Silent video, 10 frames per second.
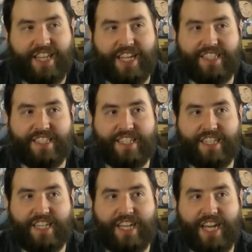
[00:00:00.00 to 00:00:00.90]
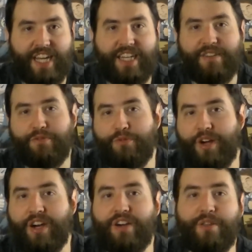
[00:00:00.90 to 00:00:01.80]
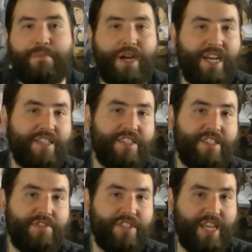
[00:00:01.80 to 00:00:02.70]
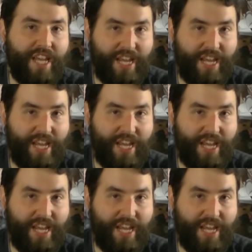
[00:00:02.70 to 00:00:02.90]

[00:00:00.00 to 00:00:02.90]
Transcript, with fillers: that's kind of where the positives